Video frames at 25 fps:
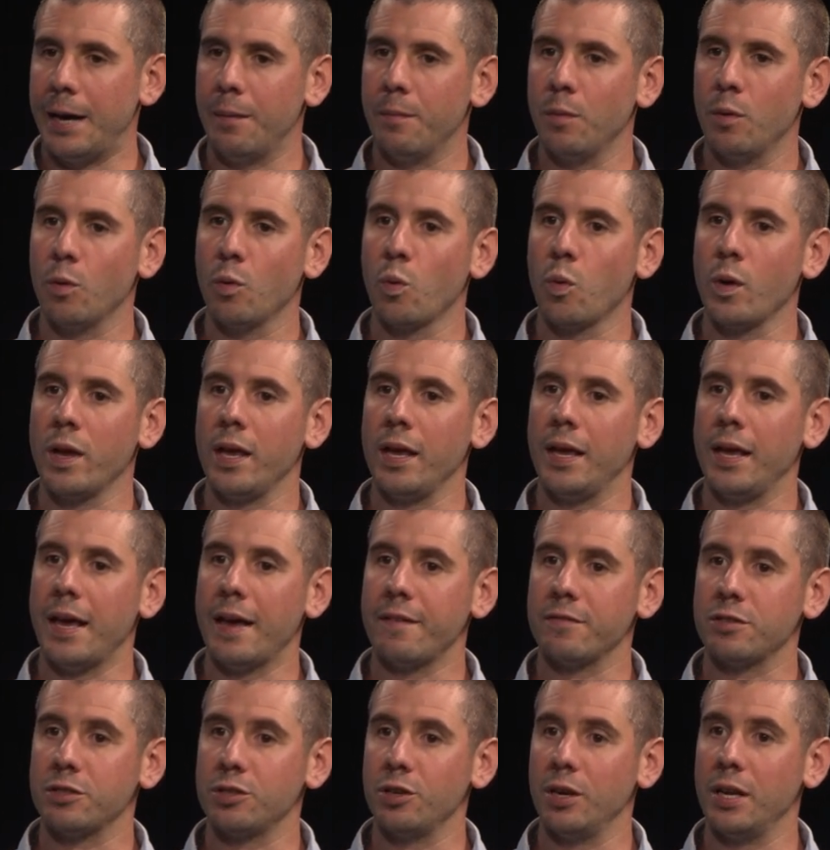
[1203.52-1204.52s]
We
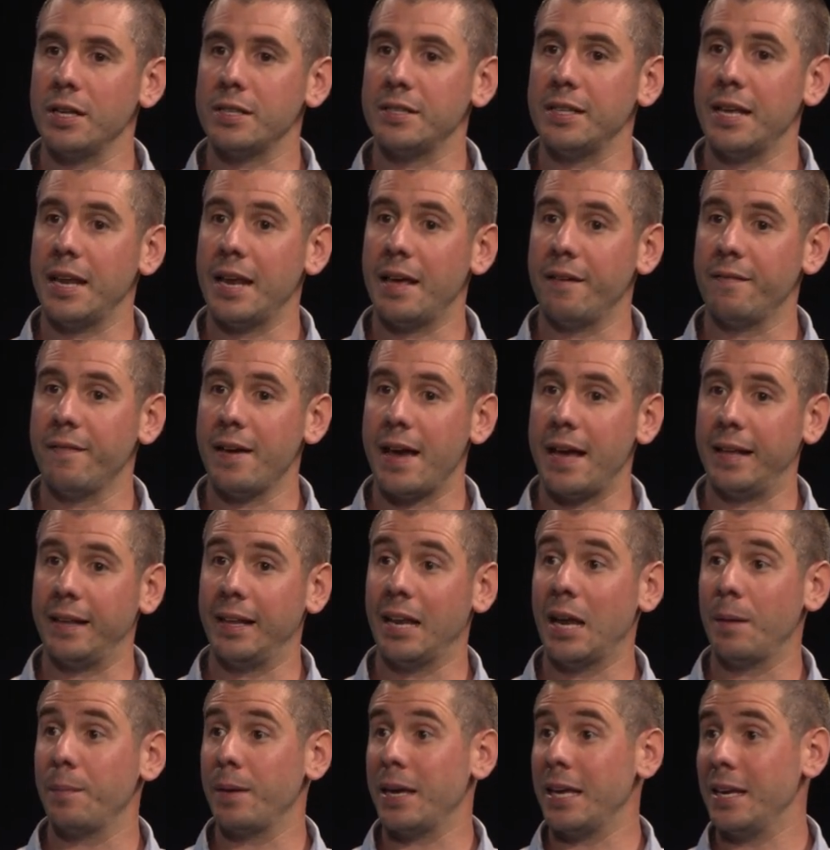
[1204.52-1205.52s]
have students that have ended
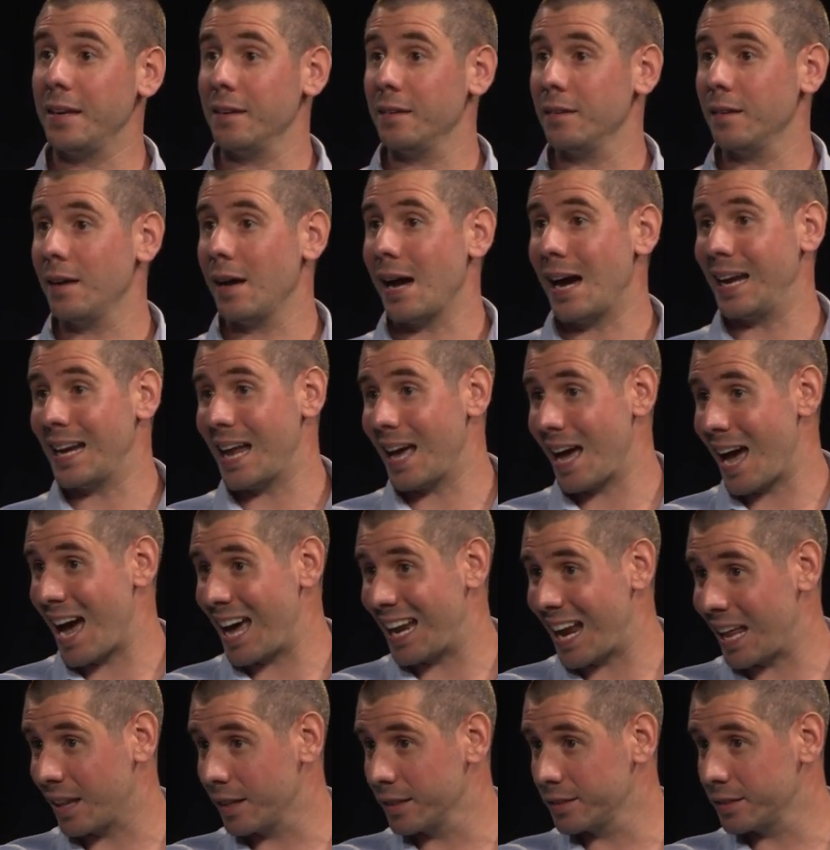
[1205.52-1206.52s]
up in
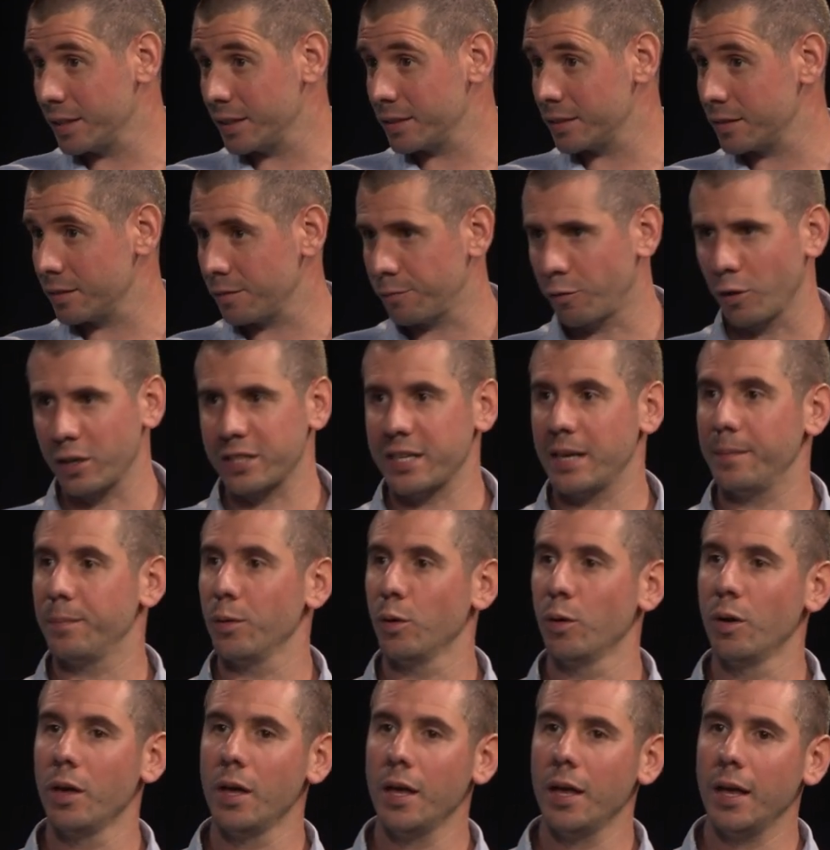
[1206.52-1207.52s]
analysis, for
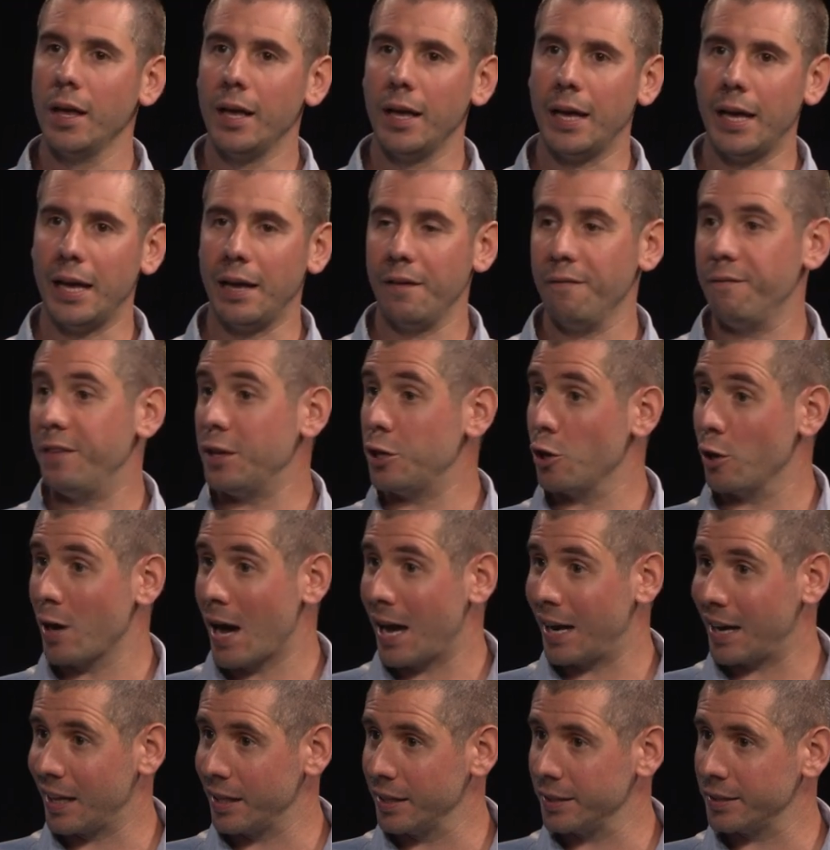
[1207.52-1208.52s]
example, video
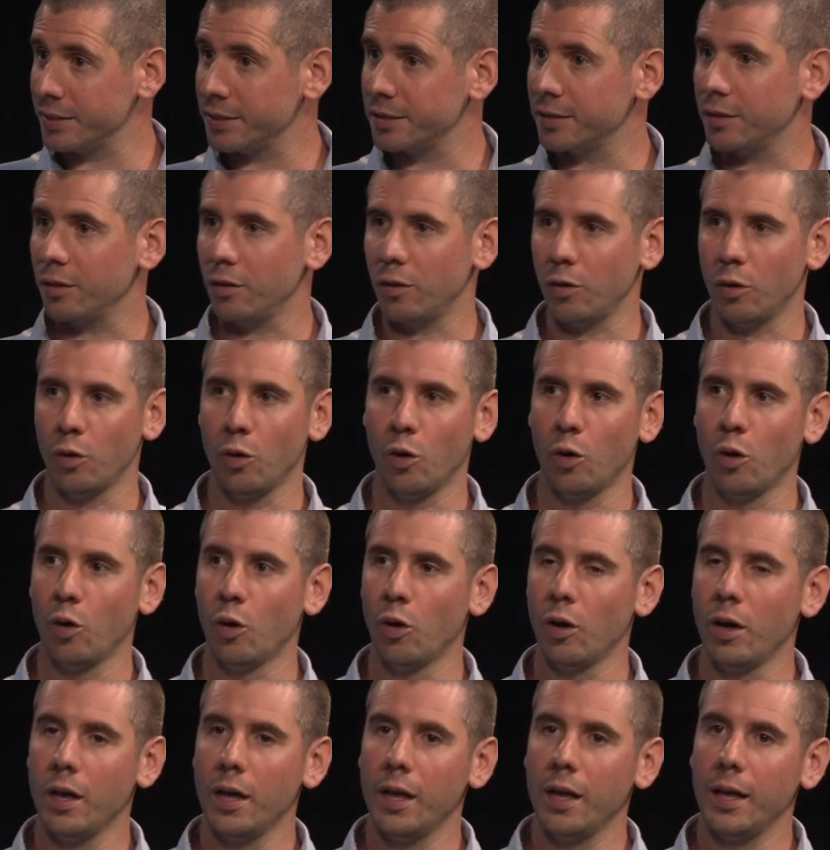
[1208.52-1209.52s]
analyst
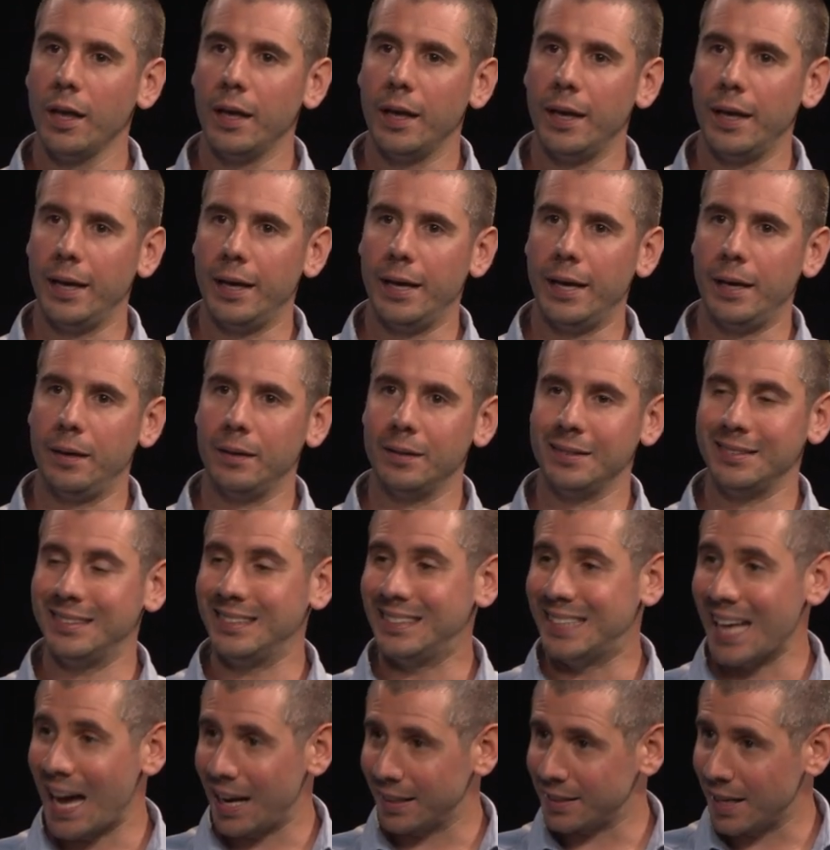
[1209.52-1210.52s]
or
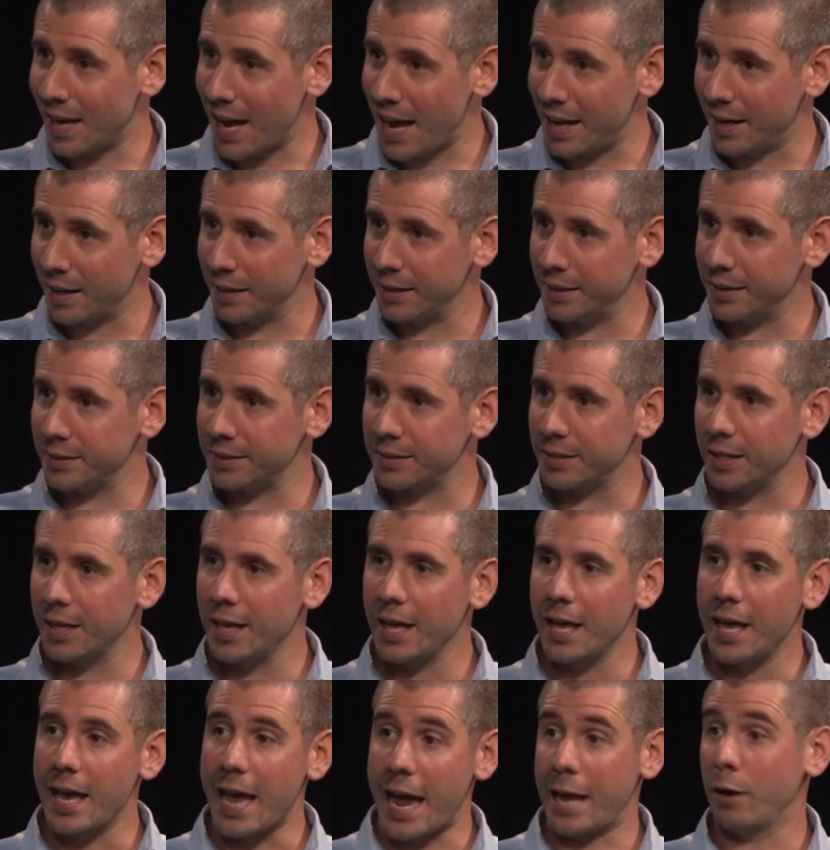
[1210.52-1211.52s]
data analyst,
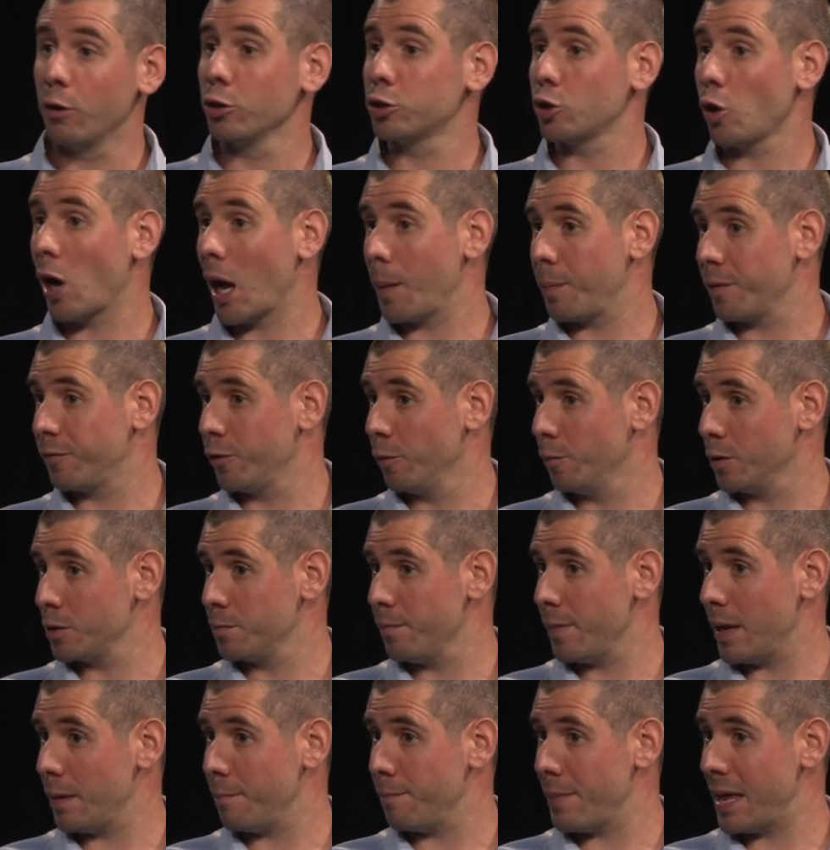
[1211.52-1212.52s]
and also high performance
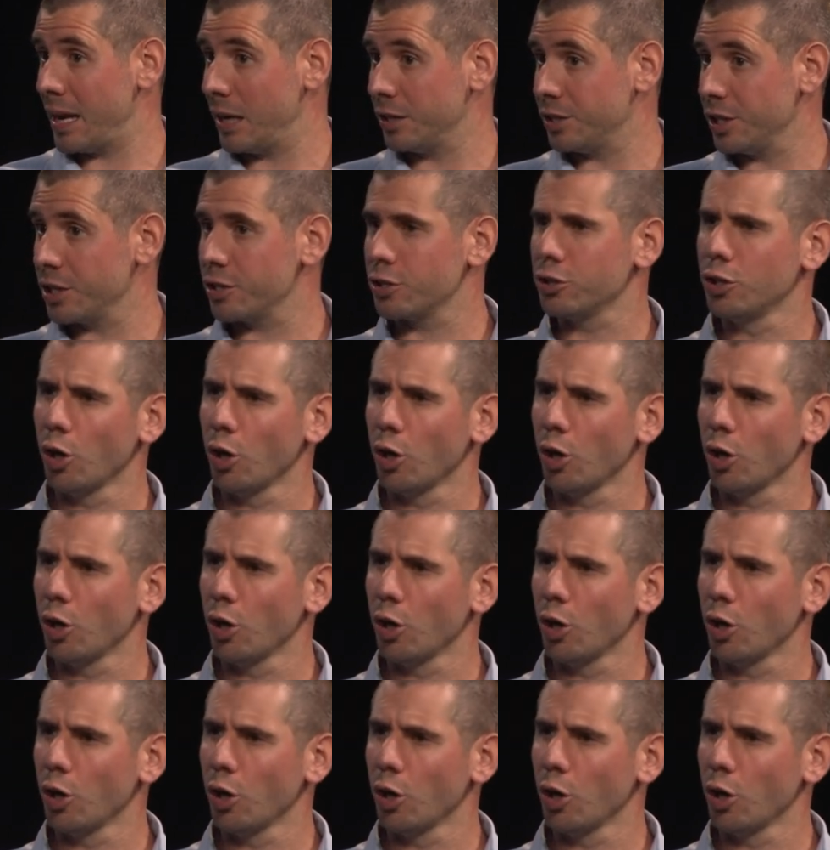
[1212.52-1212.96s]
managers.